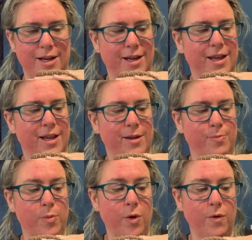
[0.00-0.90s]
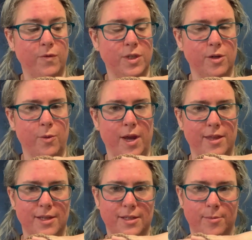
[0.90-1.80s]
he moves in a way
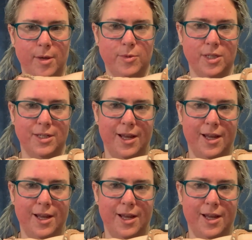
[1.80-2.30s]
that sometimes his